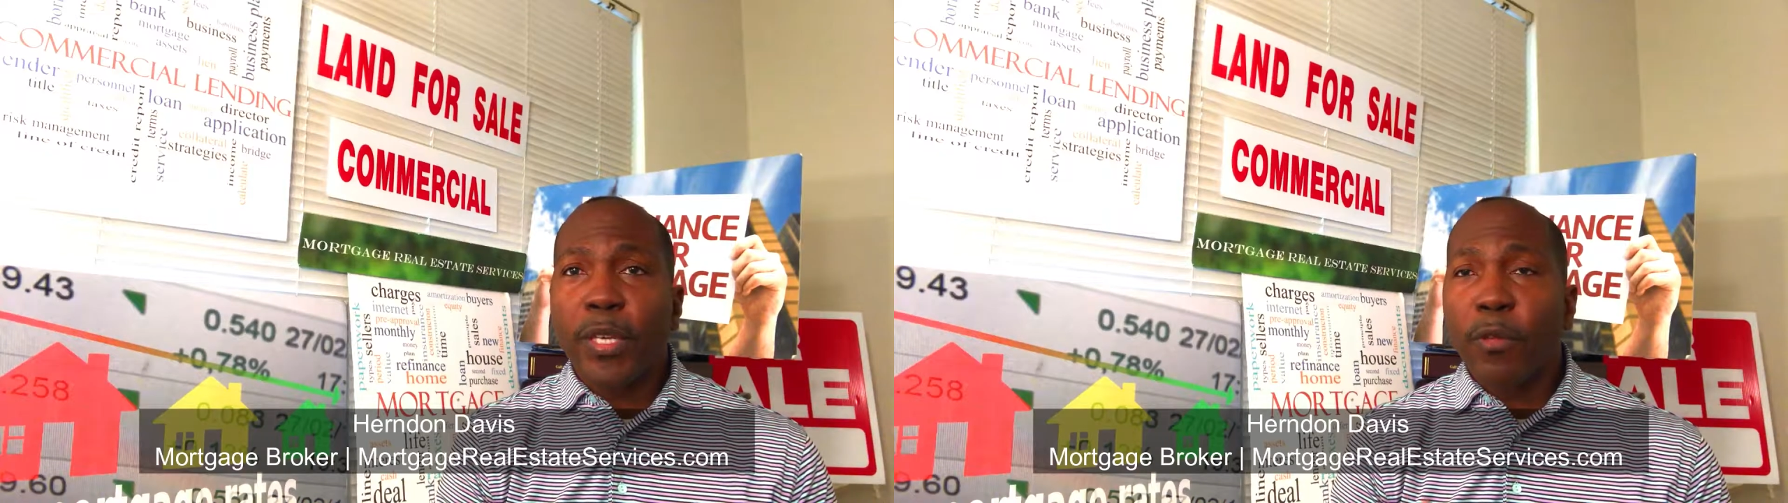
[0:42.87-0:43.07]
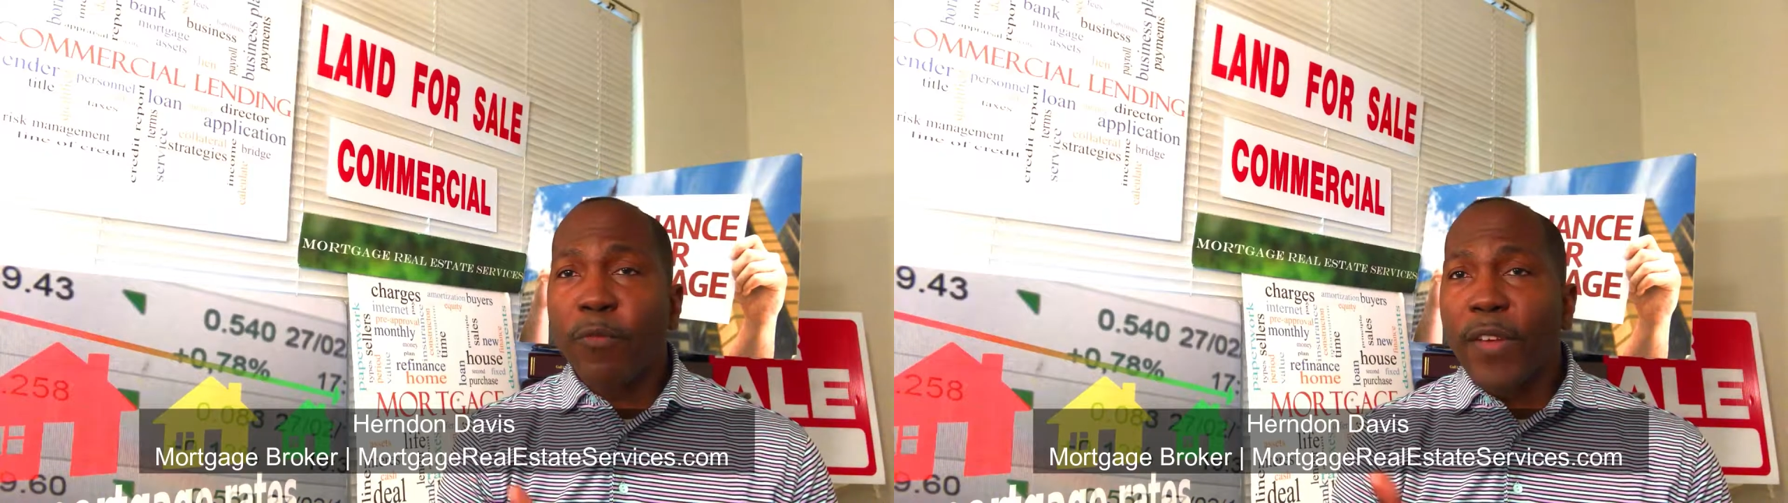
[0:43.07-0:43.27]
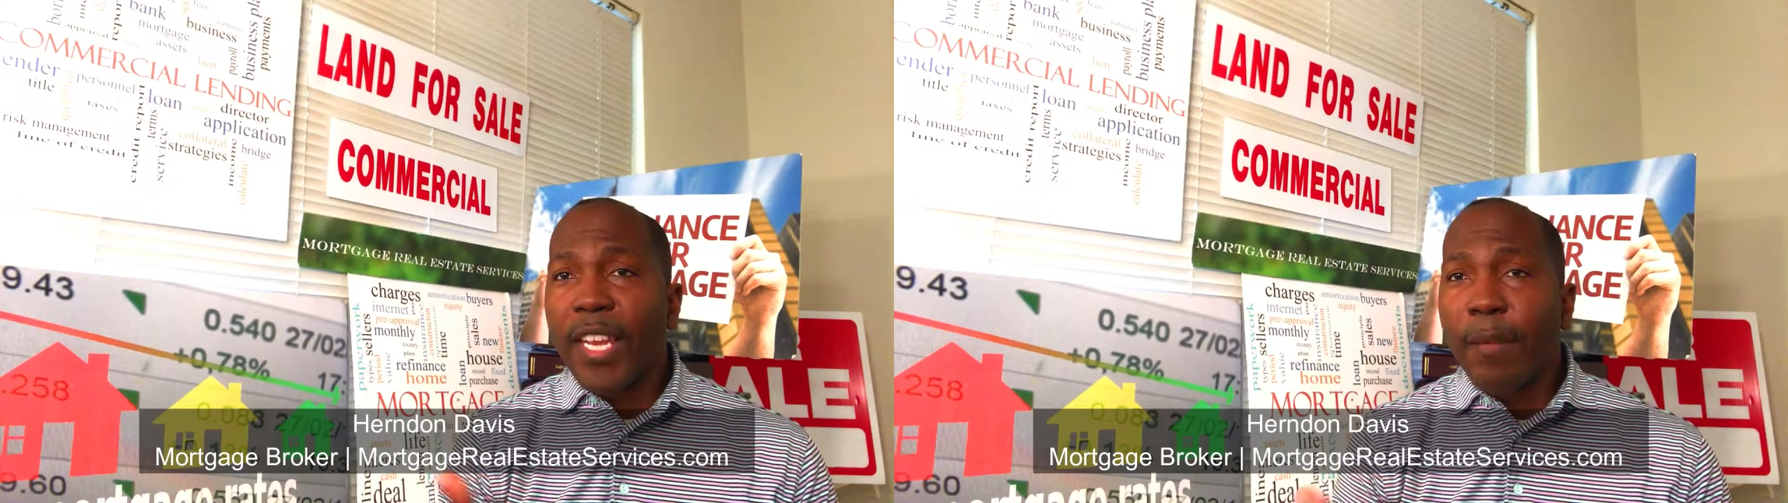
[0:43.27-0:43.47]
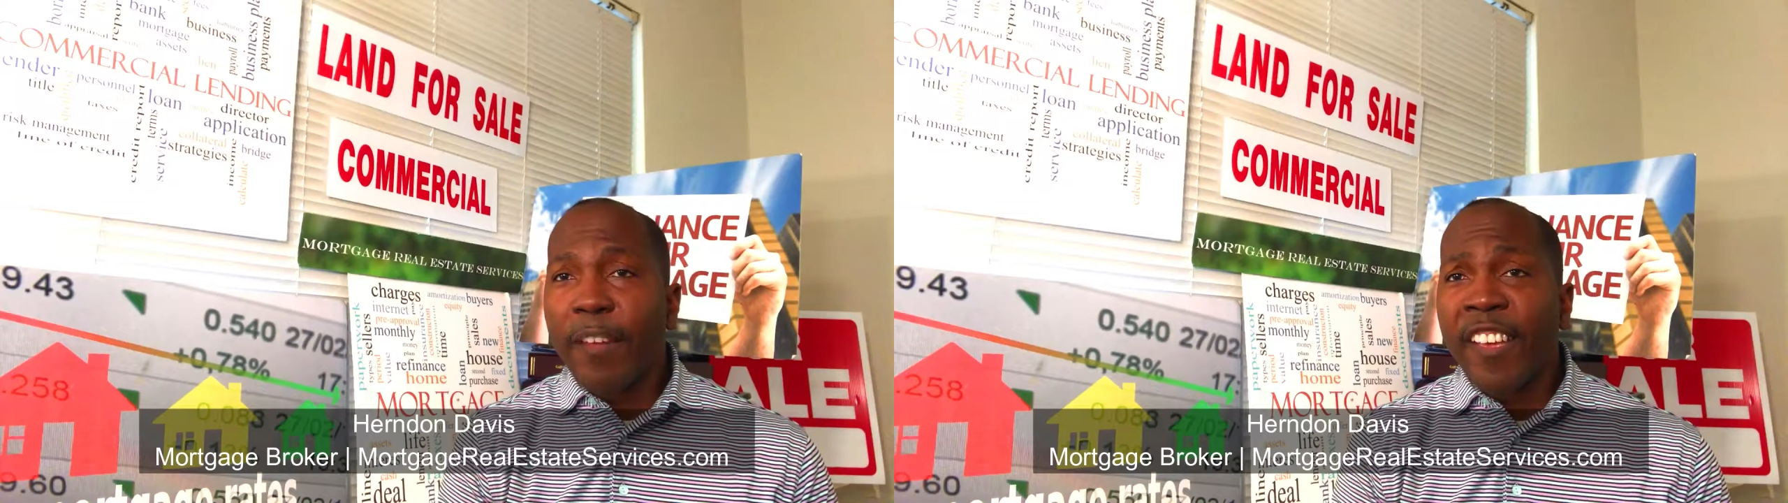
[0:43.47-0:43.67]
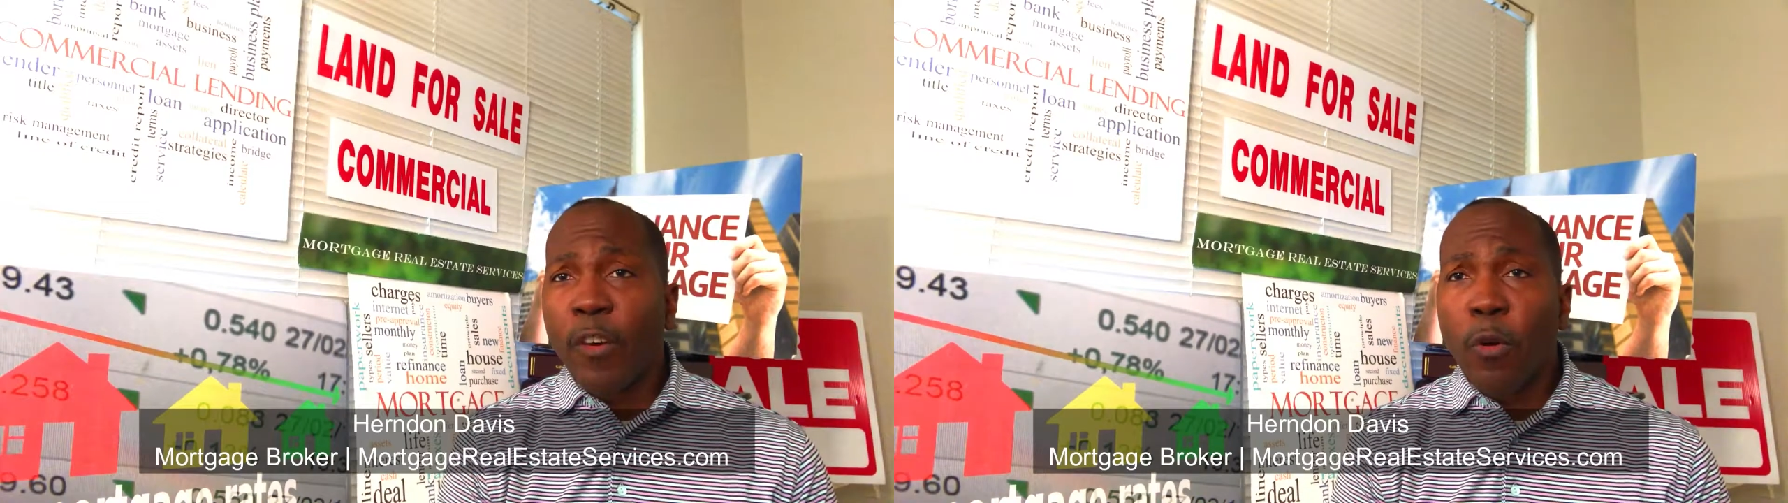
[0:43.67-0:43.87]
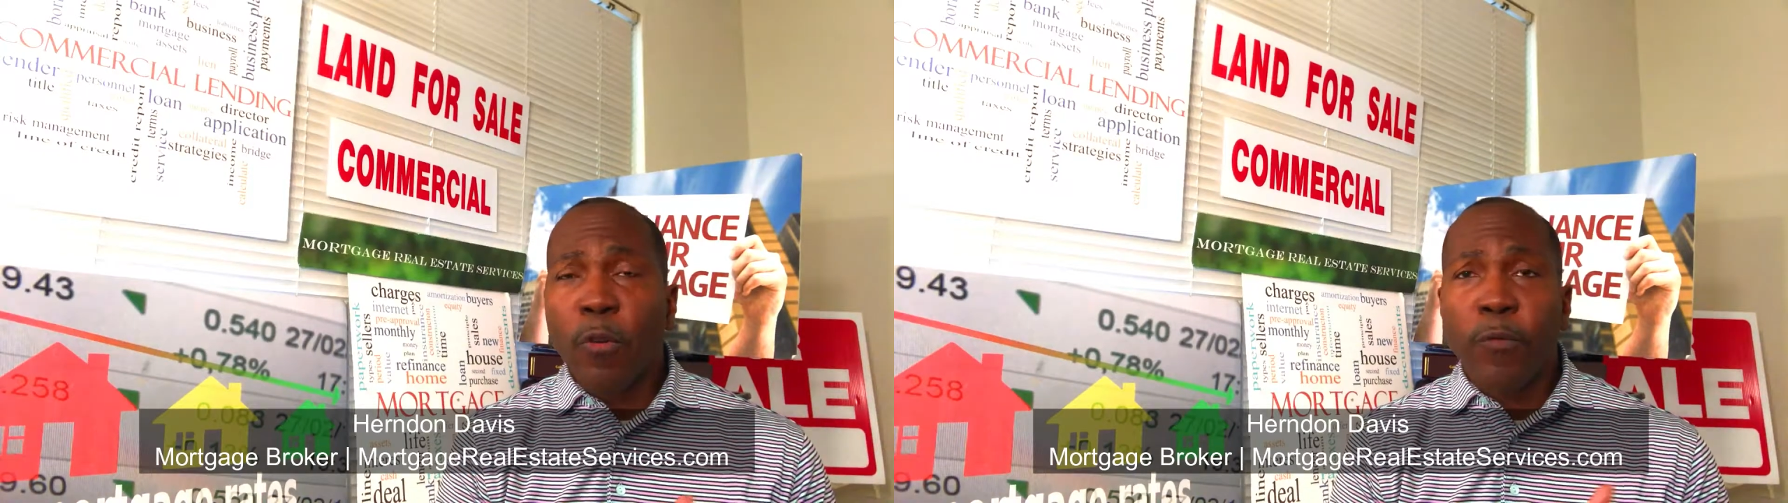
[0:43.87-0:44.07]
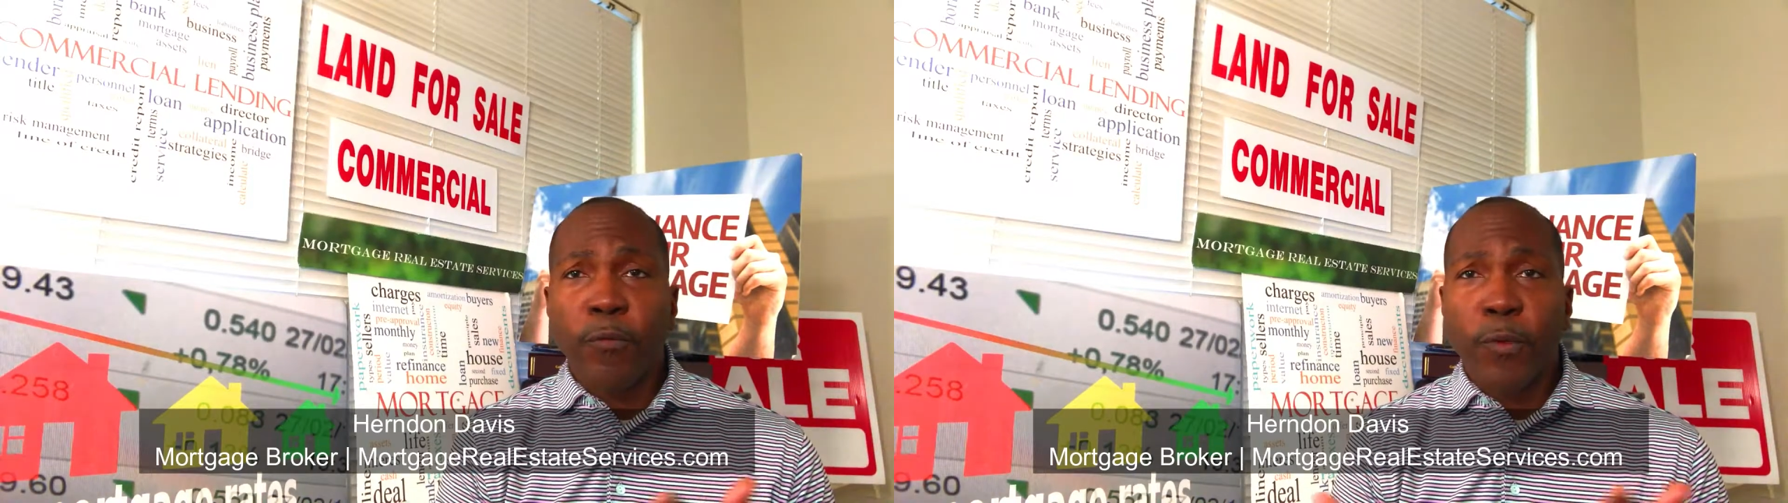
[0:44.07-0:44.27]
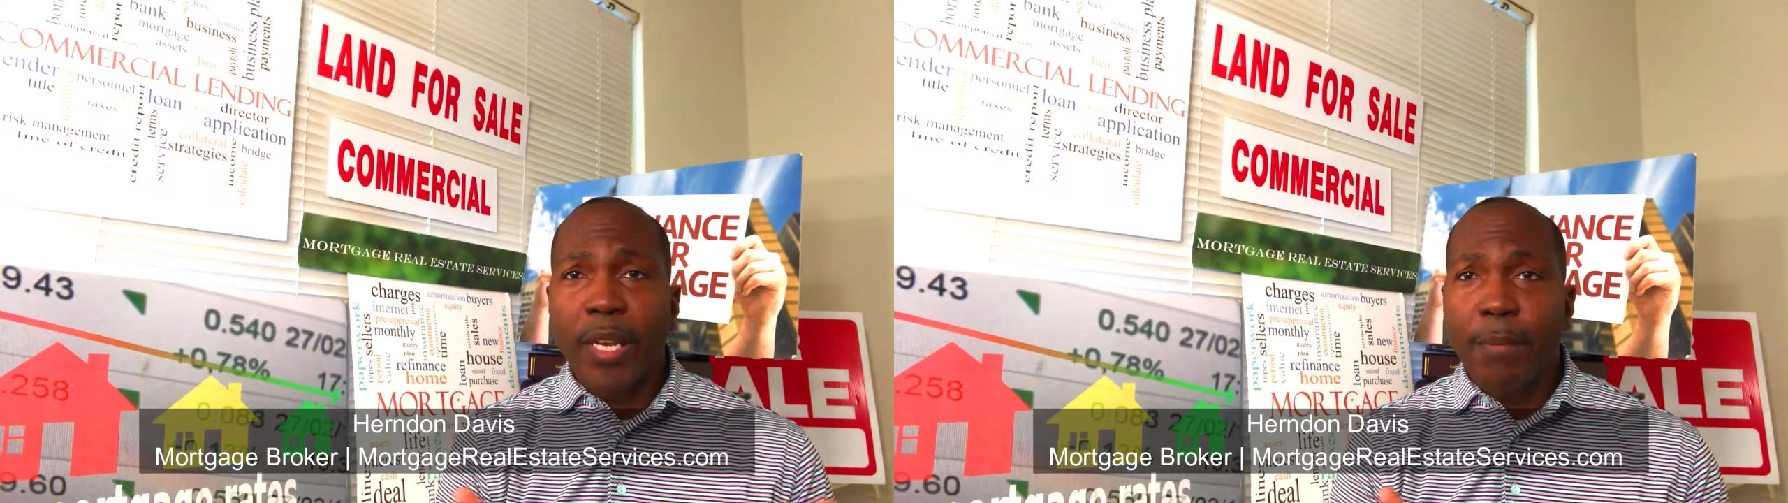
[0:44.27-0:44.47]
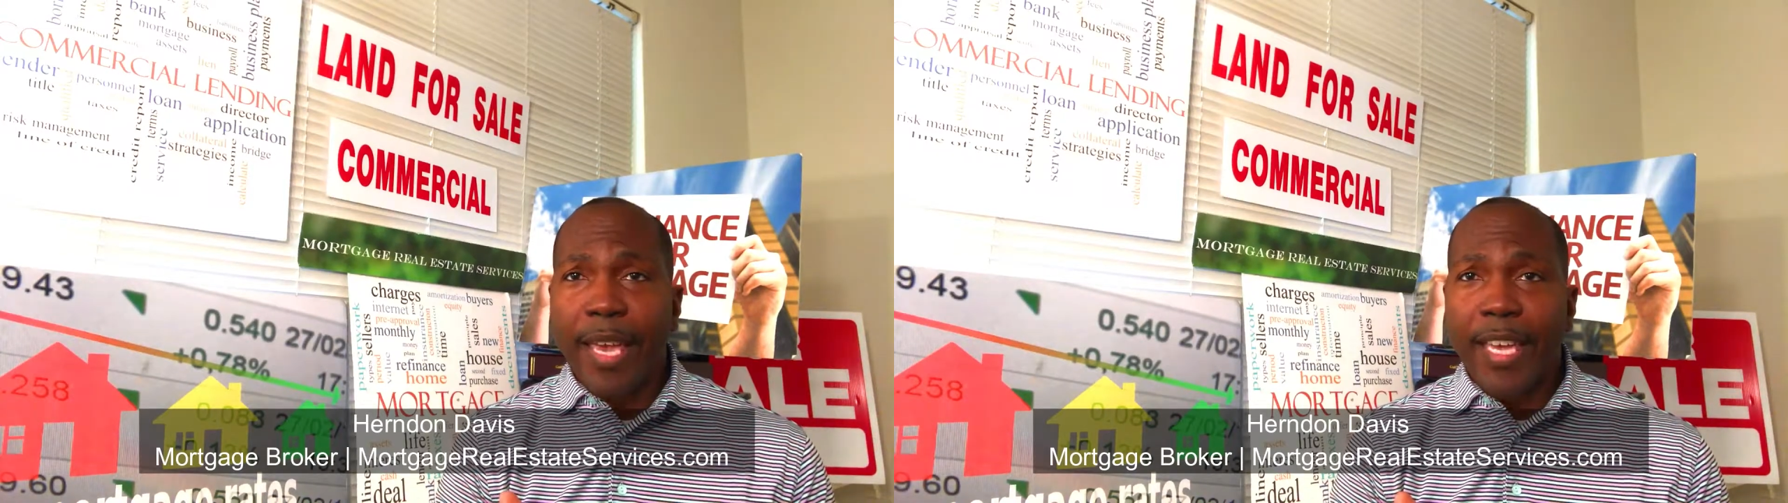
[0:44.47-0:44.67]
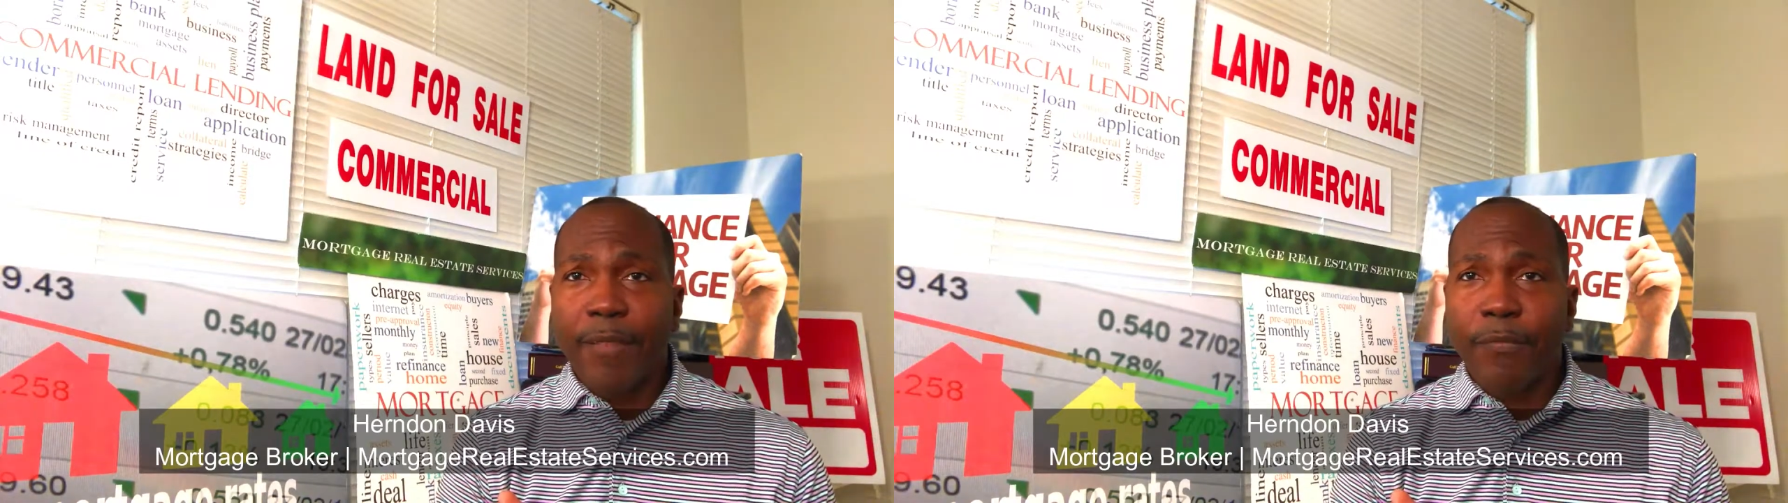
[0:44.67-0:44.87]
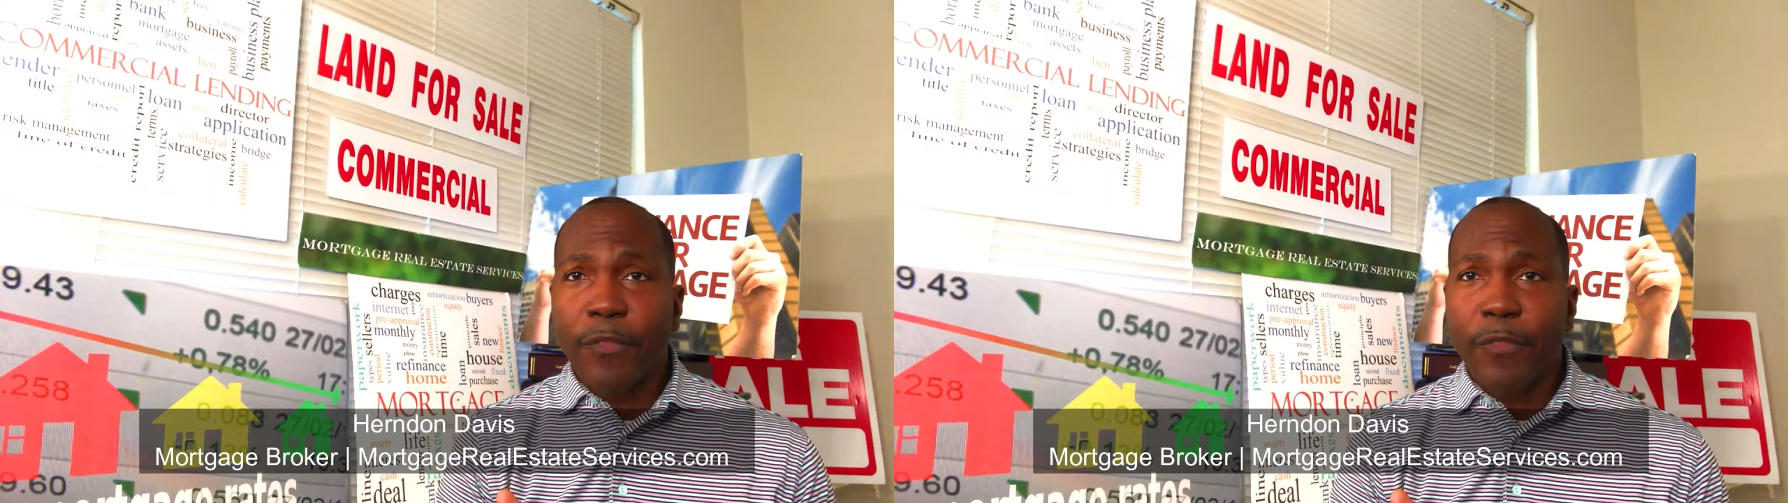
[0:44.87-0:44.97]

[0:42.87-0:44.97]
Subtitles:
either Fannie Mae or Freddie Mac.